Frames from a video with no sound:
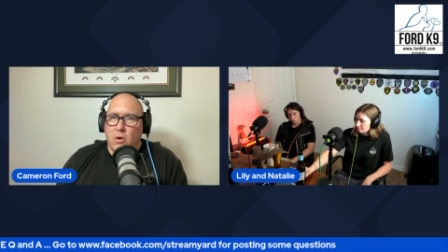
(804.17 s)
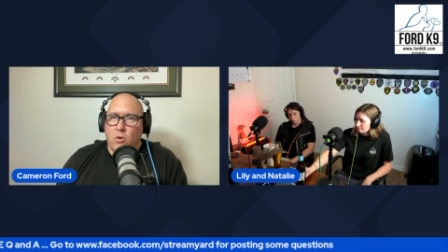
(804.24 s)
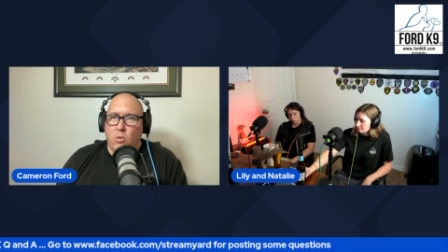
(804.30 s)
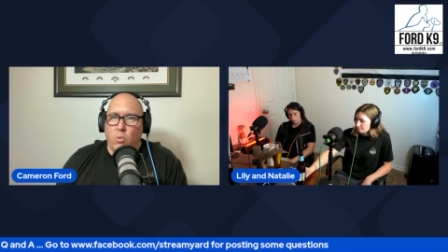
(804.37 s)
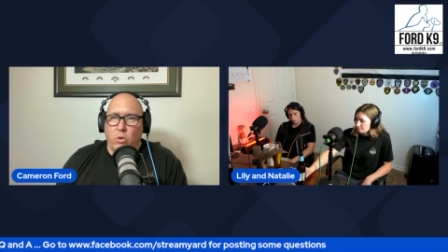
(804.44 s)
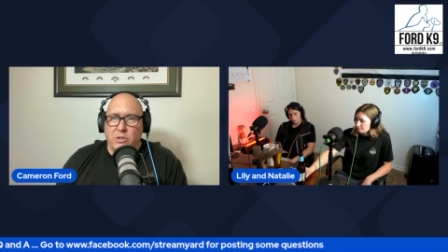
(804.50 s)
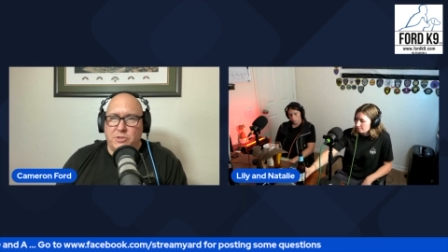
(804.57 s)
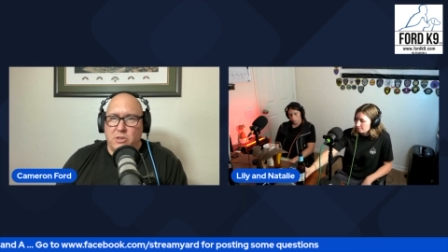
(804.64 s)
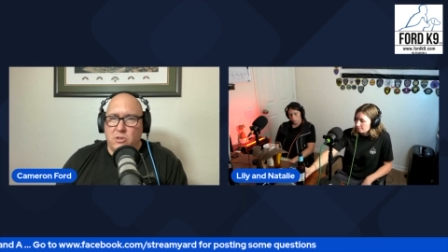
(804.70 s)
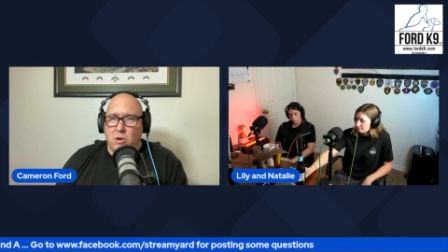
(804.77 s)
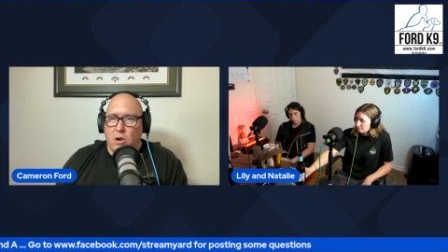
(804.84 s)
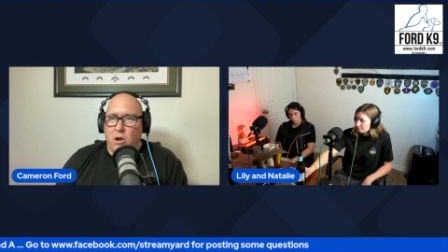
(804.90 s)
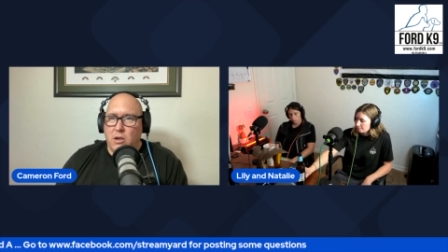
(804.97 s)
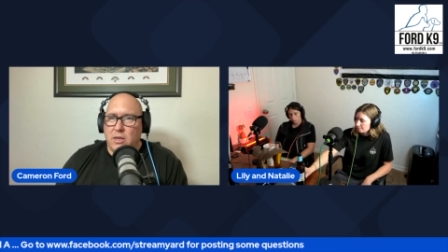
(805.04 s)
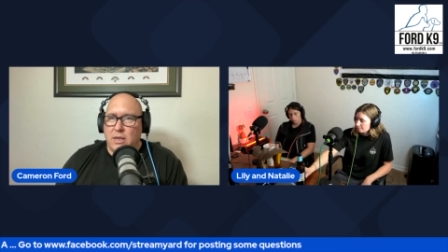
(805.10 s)
once the
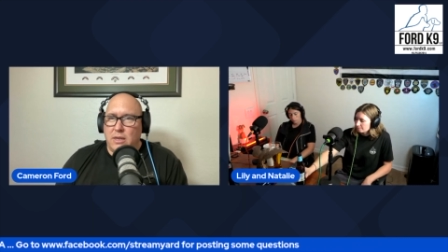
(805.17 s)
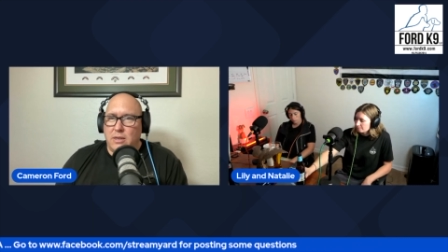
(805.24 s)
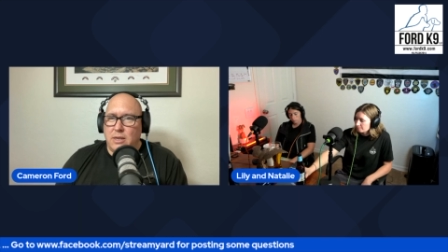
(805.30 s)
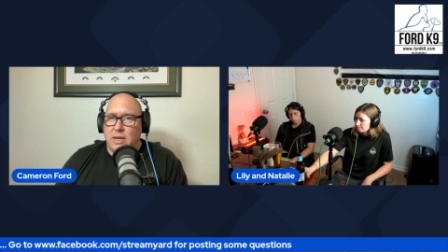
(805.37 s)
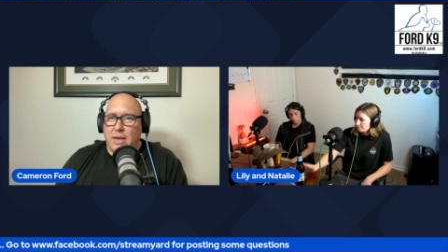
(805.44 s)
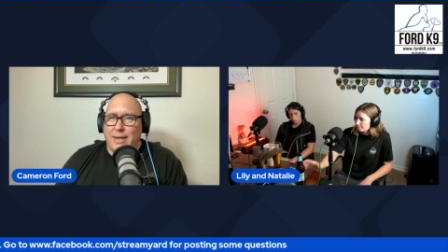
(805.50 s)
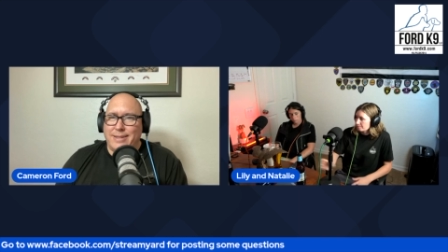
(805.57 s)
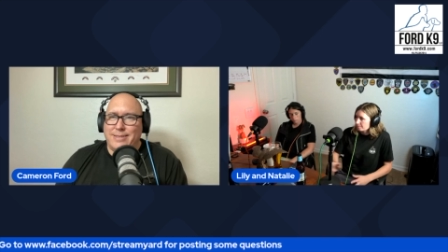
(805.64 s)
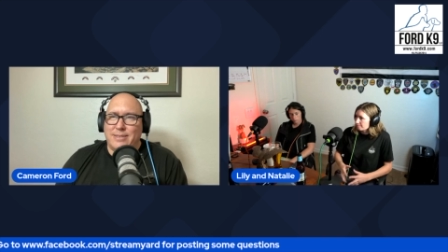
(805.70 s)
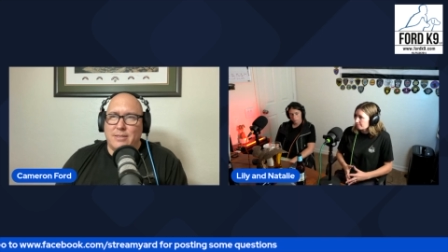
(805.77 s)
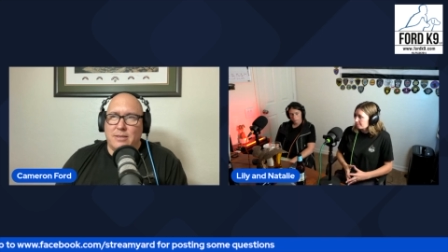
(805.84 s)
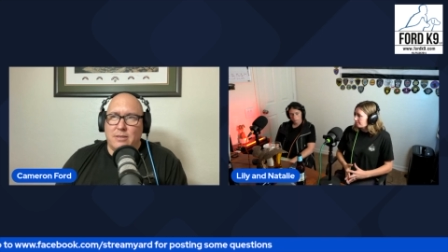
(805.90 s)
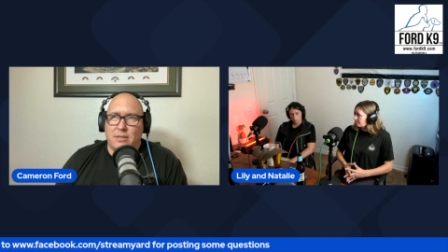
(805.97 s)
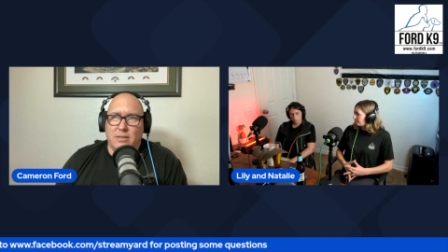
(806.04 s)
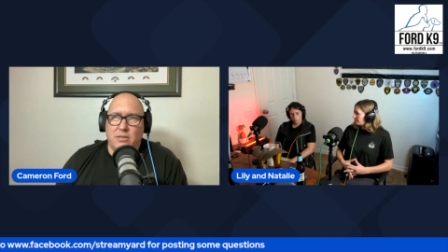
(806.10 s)
dog indicates,
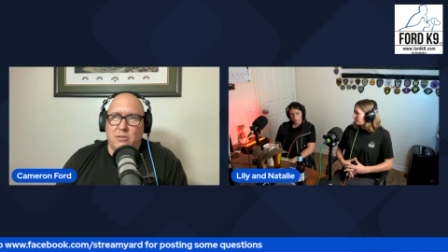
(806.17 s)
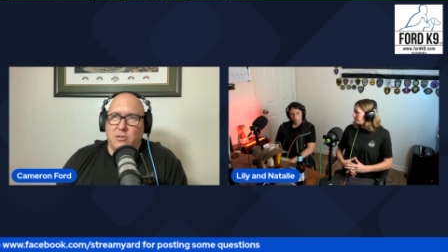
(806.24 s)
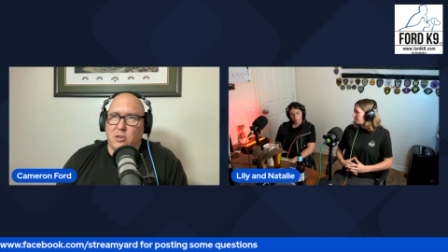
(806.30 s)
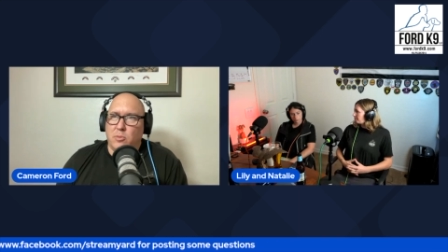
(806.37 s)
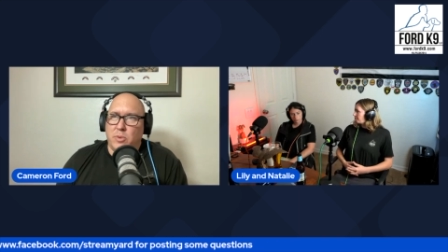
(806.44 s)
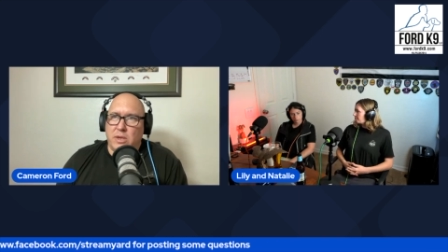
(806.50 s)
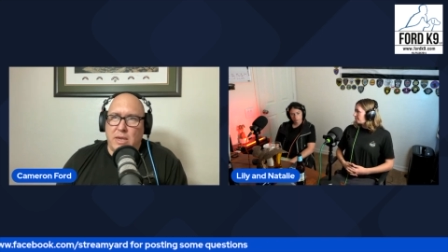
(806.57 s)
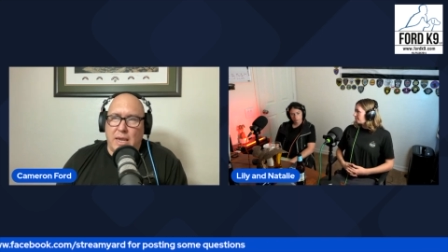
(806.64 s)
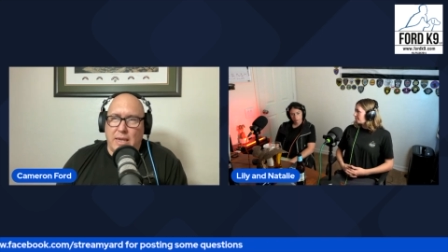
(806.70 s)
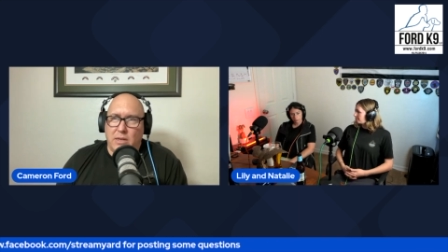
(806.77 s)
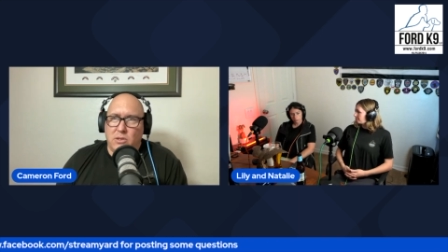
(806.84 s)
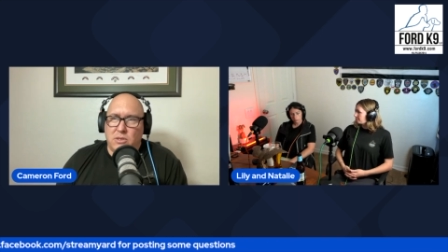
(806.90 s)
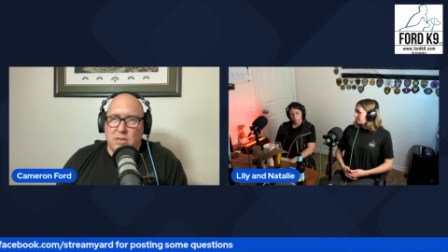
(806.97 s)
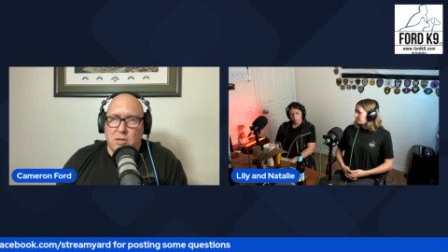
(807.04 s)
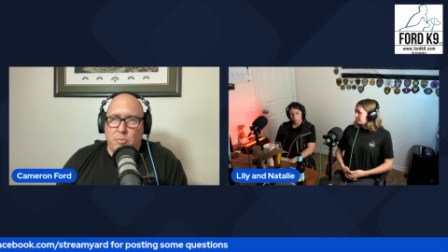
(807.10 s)
this is going to be
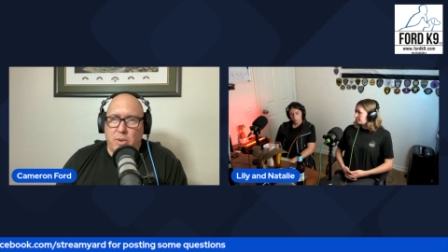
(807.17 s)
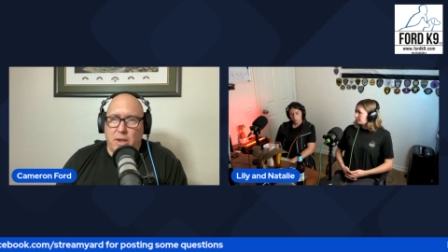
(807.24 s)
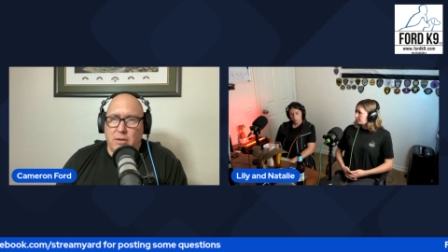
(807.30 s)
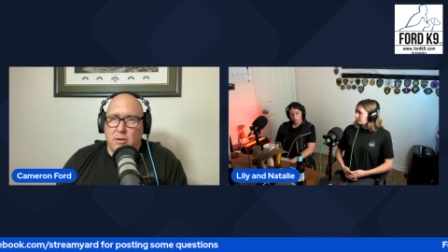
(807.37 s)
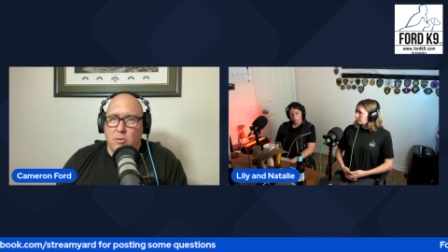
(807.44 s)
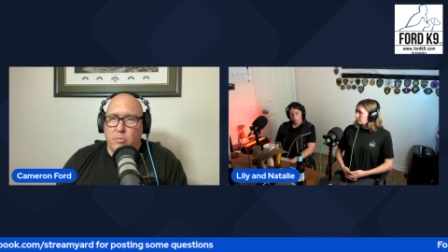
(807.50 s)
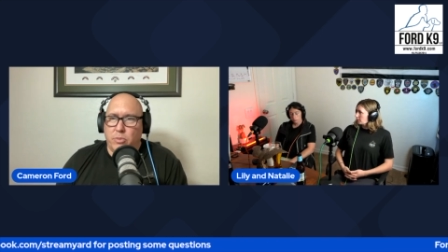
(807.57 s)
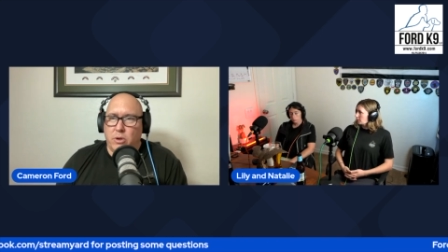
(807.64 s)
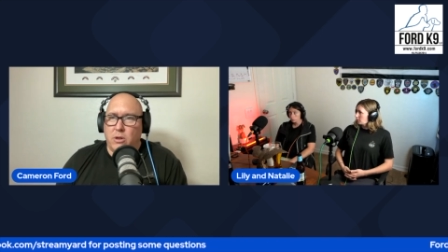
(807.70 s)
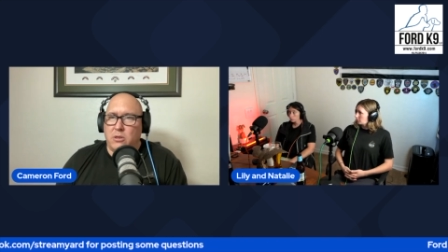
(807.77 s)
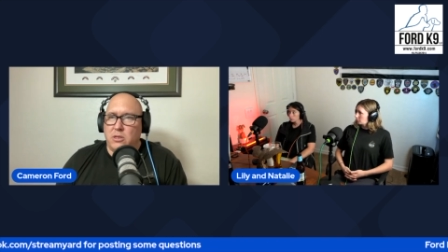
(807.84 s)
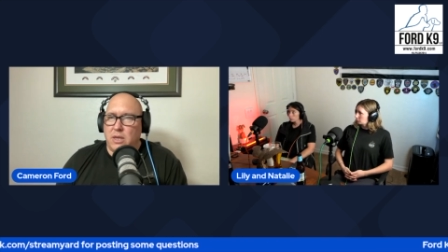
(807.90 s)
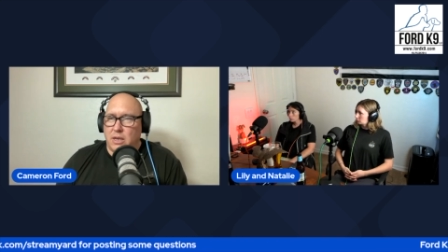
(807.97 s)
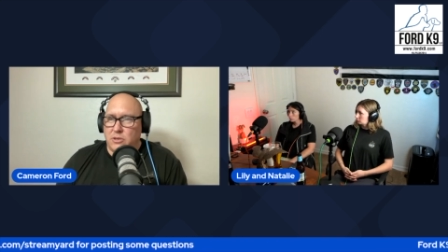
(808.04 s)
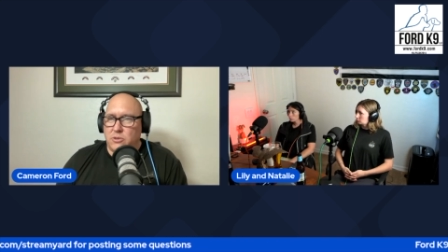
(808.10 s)
agency dependent, but
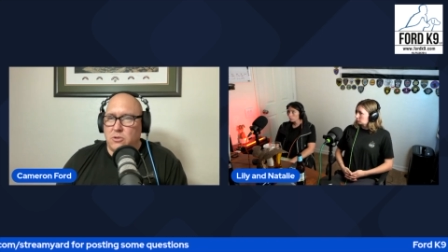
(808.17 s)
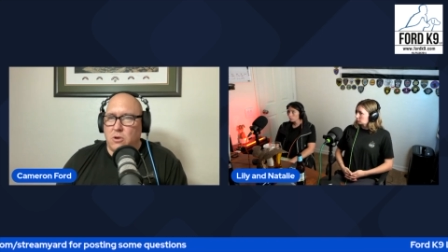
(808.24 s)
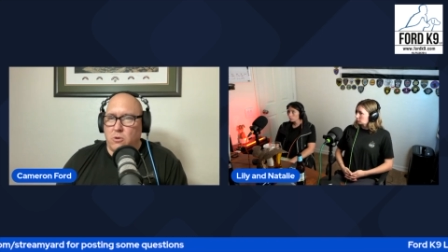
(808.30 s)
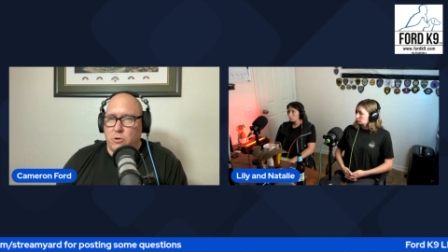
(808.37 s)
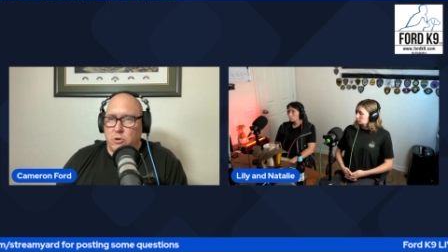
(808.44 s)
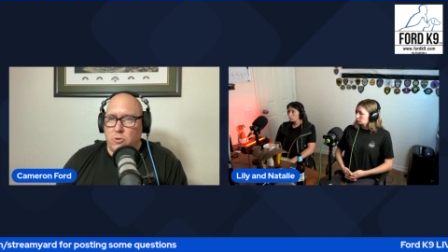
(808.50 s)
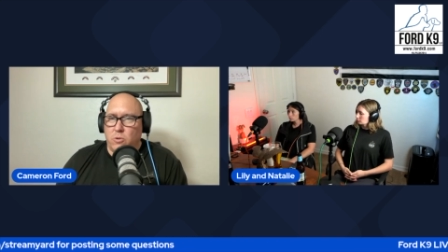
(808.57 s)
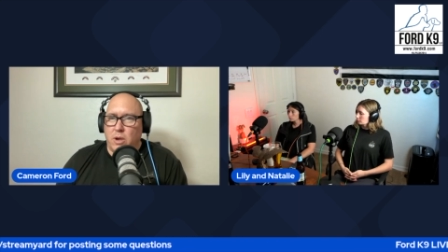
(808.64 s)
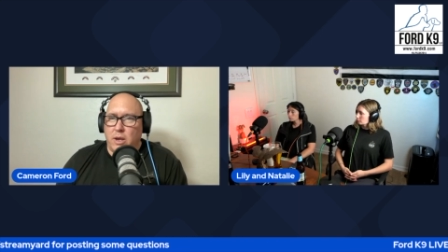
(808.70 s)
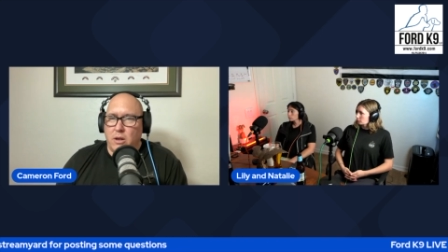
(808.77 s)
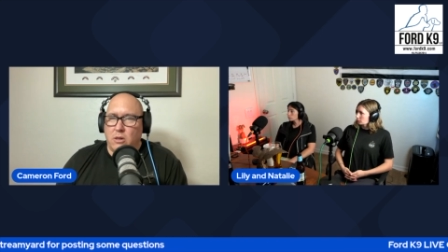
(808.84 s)
yes, you're right.